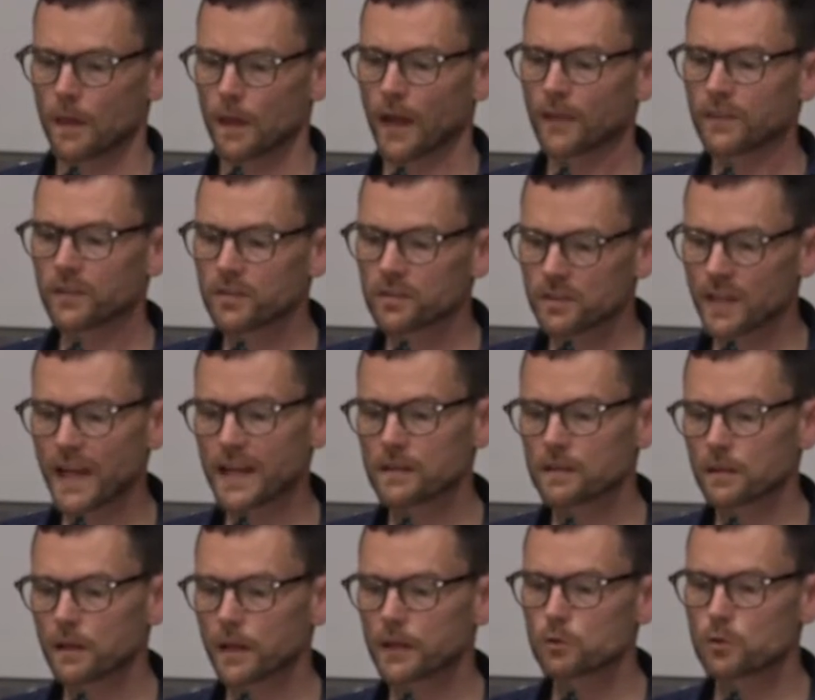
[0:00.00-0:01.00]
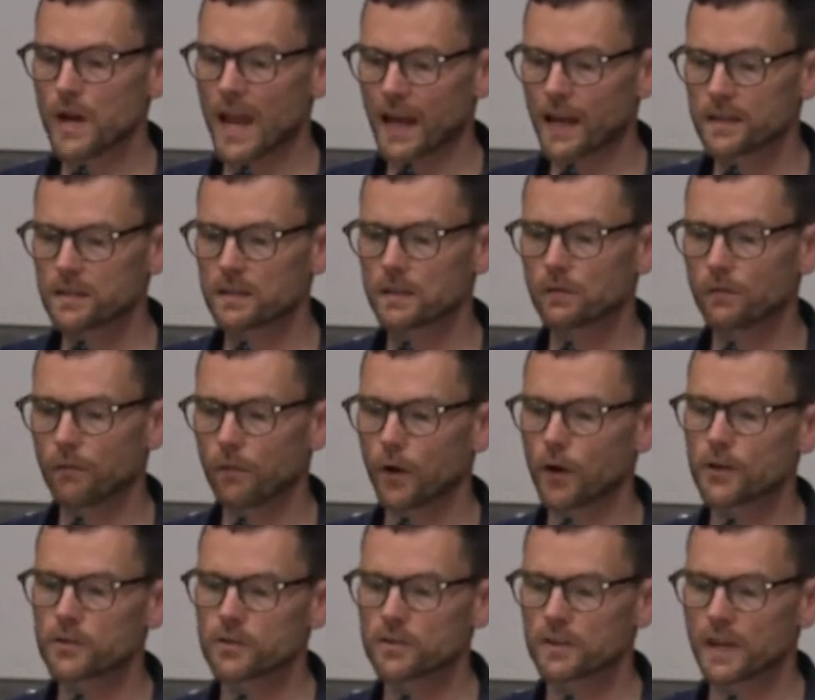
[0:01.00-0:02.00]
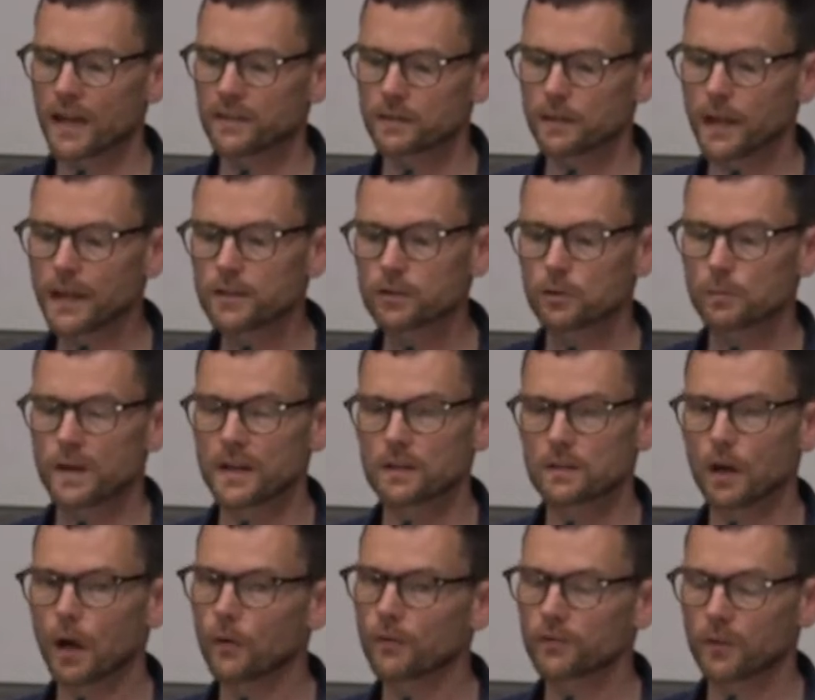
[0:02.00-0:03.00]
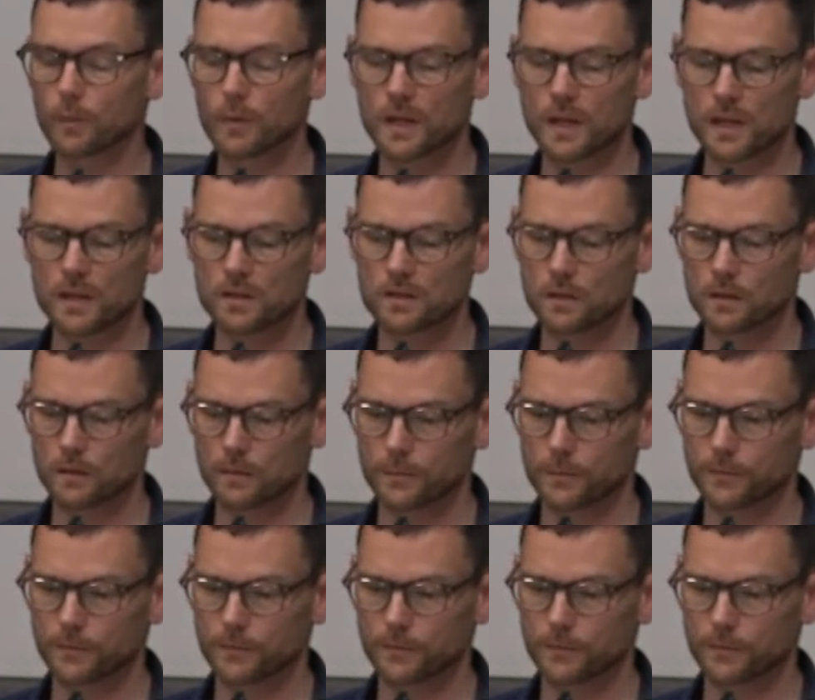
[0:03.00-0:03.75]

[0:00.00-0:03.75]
and the state in reality functioned as an instrument of domination.